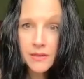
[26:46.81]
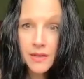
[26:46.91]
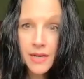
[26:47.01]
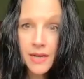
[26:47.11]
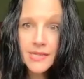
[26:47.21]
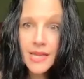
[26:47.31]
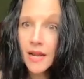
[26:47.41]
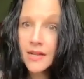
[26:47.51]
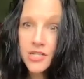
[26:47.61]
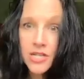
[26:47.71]
And I said,
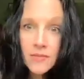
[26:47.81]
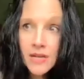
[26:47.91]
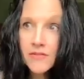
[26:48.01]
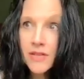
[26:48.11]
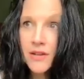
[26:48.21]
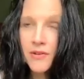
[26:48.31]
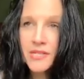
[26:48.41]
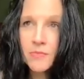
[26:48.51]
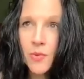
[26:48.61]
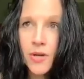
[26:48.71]
I just made a video
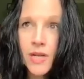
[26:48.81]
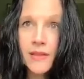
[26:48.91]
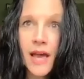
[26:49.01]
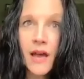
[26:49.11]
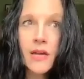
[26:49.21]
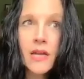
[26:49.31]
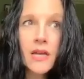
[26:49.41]
this morning that